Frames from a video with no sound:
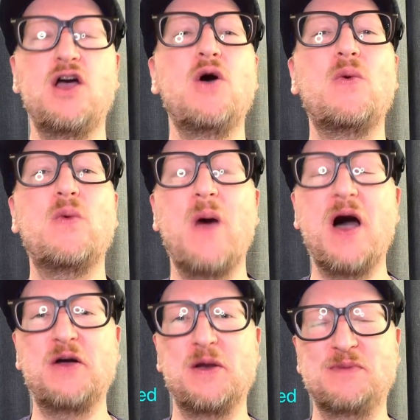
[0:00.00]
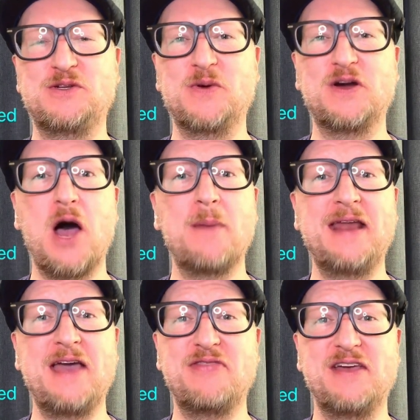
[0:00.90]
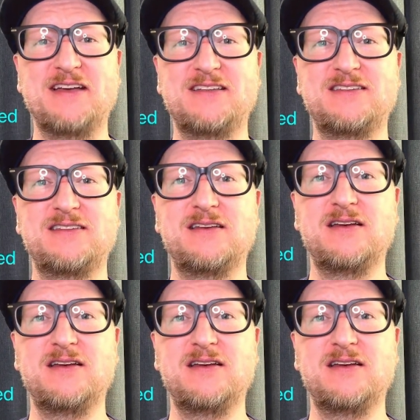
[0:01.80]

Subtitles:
Welcome to Accommodate This.